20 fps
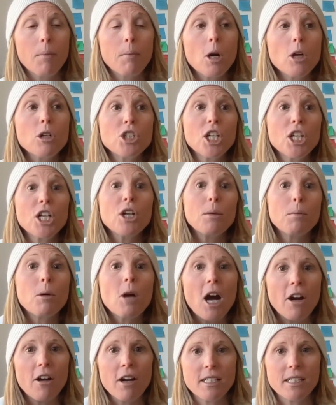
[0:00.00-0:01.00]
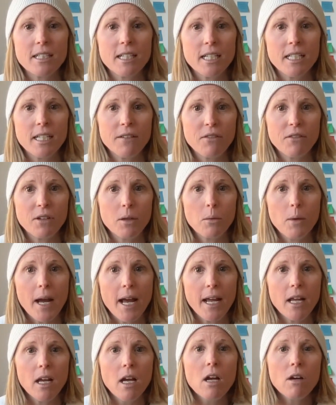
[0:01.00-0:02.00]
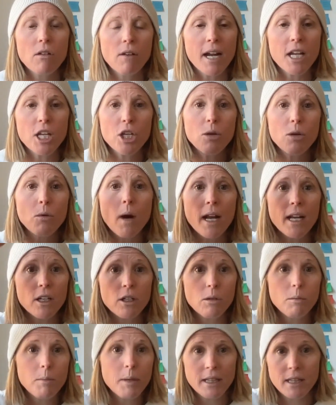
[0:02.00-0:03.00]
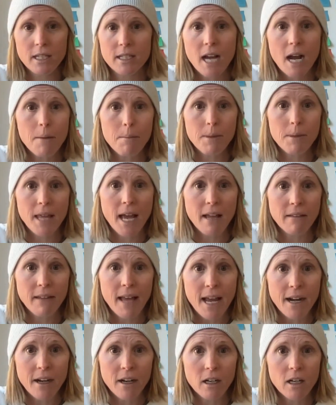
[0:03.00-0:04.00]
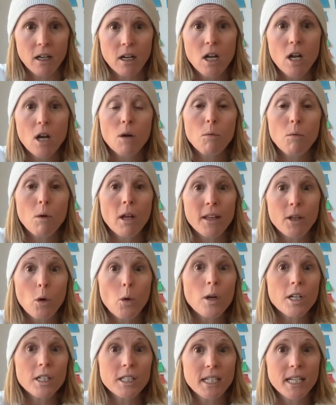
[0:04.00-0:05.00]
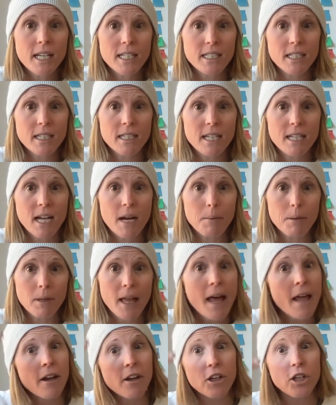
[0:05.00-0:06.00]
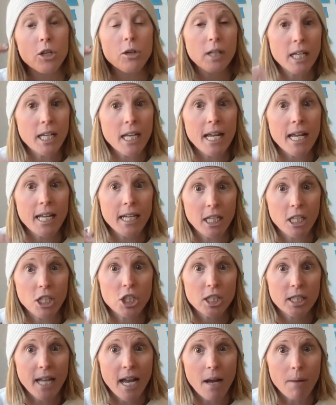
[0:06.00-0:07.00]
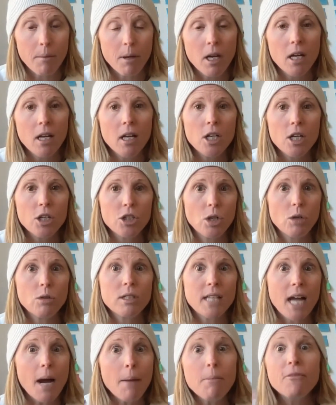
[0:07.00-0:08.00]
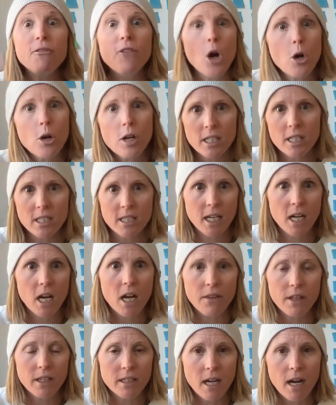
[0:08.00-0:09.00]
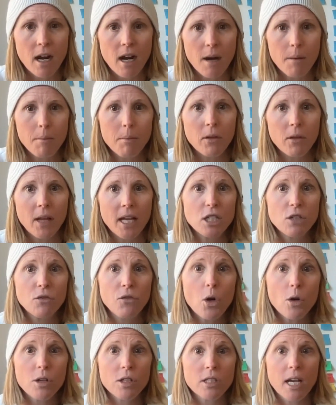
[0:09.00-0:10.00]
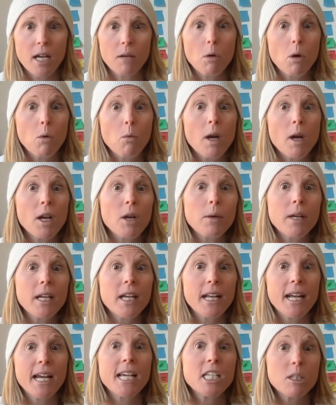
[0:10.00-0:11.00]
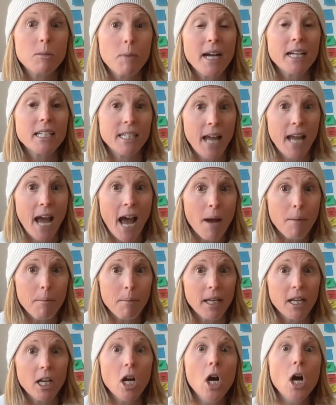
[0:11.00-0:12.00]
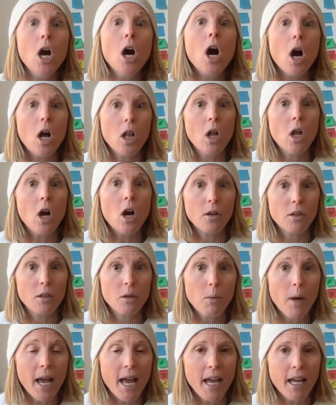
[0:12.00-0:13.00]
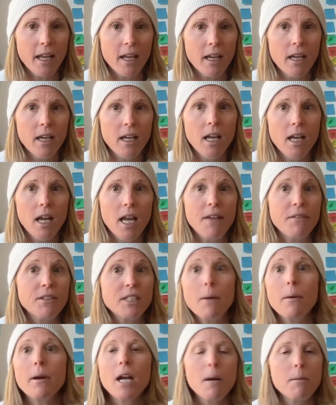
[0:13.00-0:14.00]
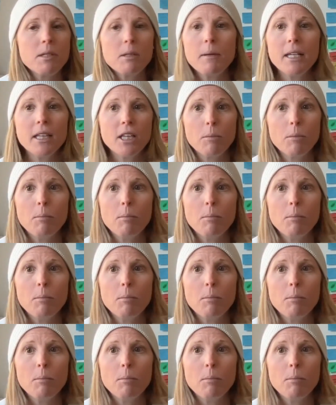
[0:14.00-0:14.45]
approaching your progress in a different way, right? You want to be at the top of that ladder. Well, in order to get to the top of the ladder, you need to hit each step. So stop focusing on the top. Let's focus on, well, what are we going to expect to happen? along the way. Mm-hmm. If someone comes to